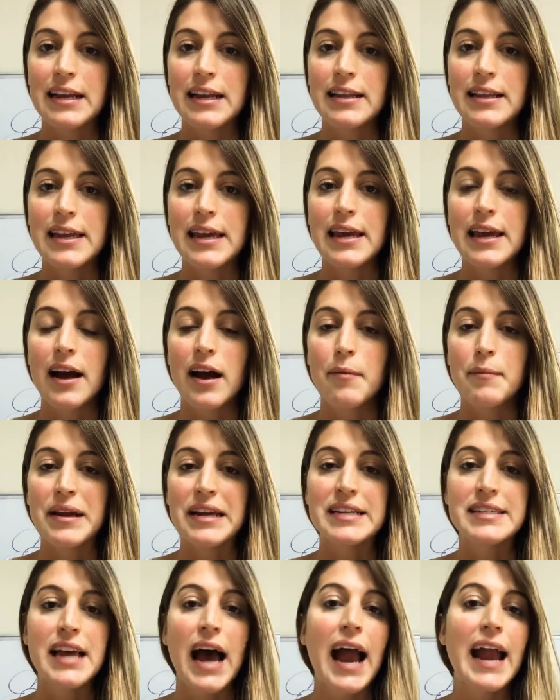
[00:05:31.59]
the
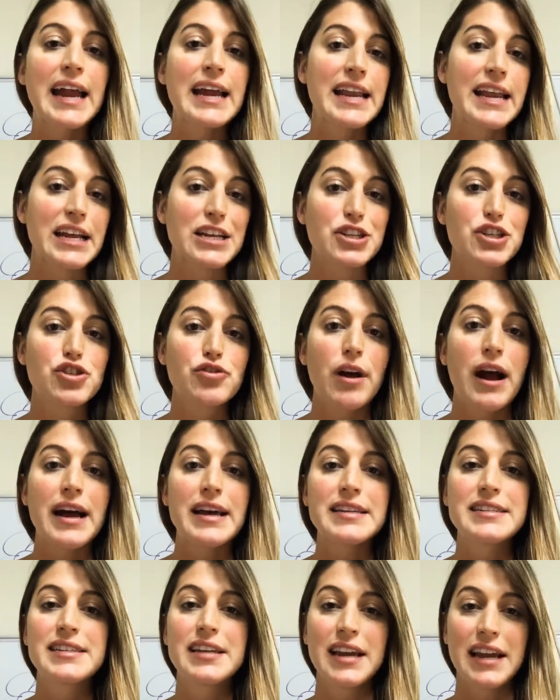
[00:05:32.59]
anxiety and
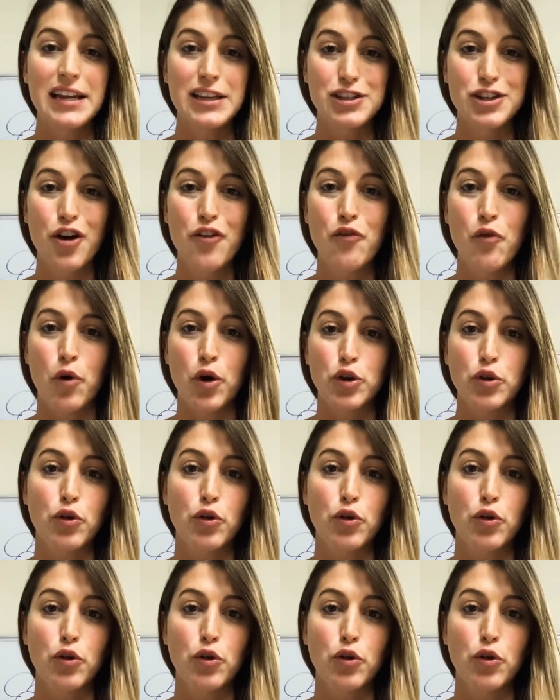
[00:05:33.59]
stress and so forth,